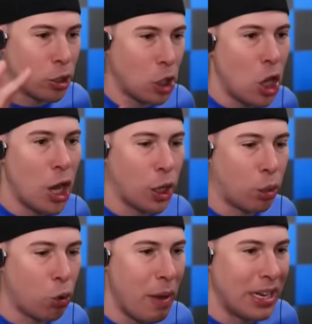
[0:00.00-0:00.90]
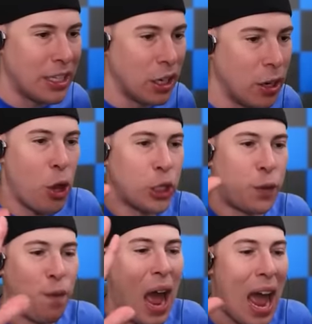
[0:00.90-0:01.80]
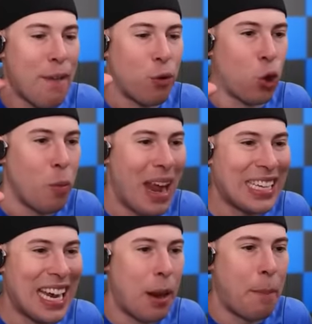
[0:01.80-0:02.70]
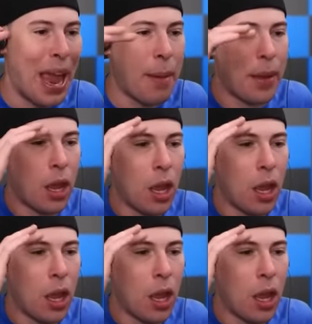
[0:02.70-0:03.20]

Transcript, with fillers: there's a lot of crewmates here. There's five crewmates and a baby.